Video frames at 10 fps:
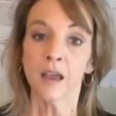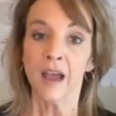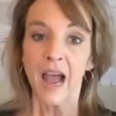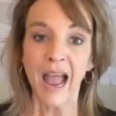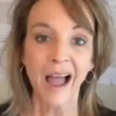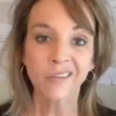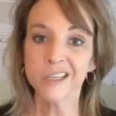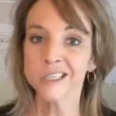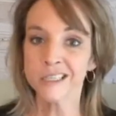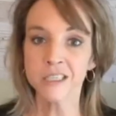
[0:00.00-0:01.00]
I have
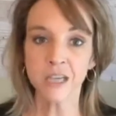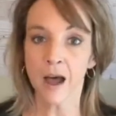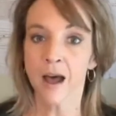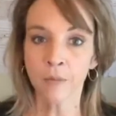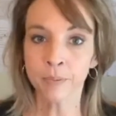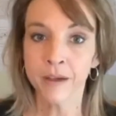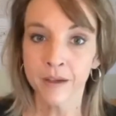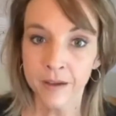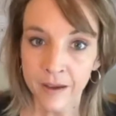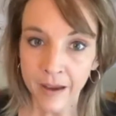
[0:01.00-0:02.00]
on just a top
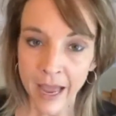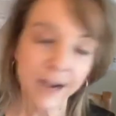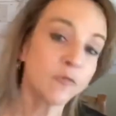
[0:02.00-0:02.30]
and I've